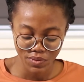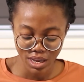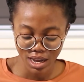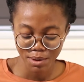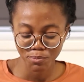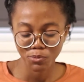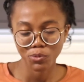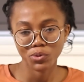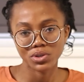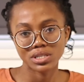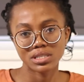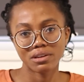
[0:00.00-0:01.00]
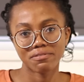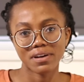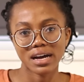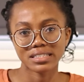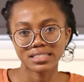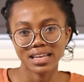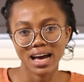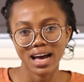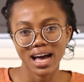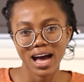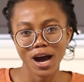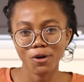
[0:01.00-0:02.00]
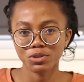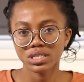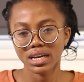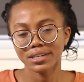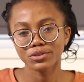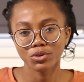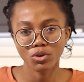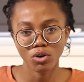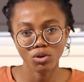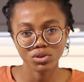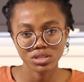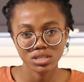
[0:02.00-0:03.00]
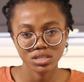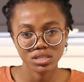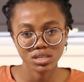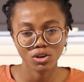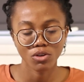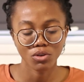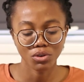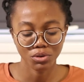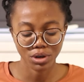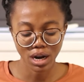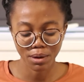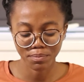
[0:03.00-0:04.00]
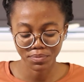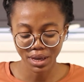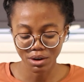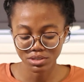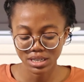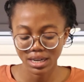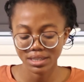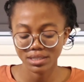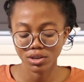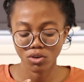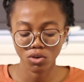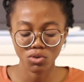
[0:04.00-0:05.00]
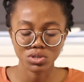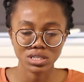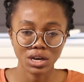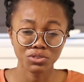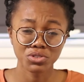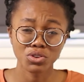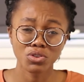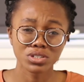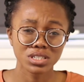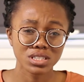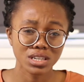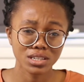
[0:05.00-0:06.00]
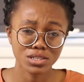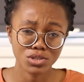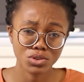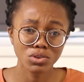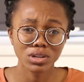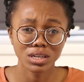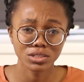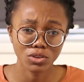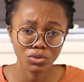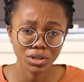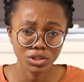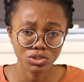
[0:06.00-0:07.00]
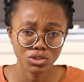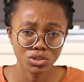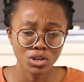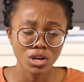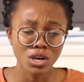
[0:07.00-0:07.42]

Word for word: um, was the fact that outside the course or um, outside the course, I also considered the school and the location.